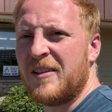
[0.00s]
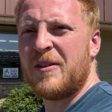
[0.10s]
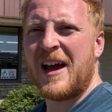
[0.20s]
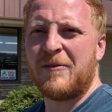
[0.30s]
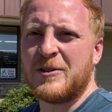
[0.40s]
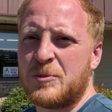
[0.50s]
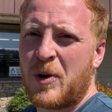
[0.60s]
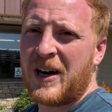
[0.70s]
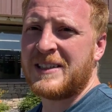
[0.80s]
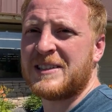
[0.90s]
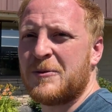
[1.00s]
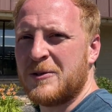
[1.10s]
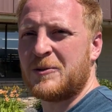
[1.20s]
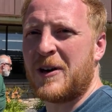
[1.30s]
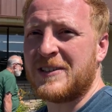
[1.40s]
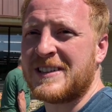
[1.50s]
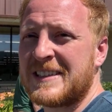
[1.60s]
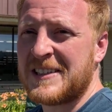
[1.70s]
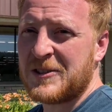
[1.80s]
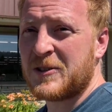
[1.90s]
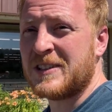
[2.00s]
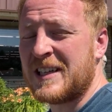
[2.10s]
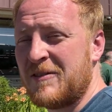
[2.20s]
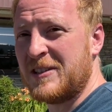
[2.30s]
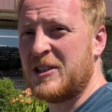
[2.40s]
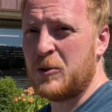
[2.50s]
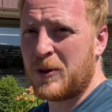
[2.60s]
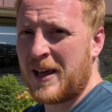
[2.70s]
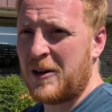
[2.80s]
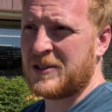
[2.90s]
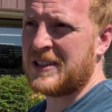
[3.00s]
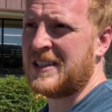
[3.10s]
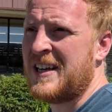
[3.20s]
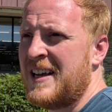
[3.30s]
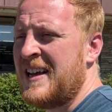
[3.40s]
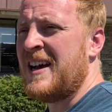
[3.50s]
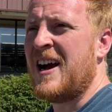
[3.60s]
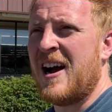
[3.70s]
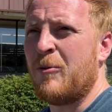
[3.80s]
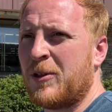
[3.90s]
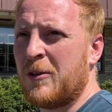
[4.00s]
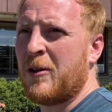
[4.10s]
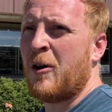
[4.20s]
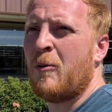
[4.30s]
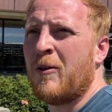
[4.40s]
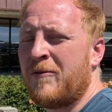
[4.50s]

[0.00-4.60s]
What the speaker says: The average price was around $672,000 with a low of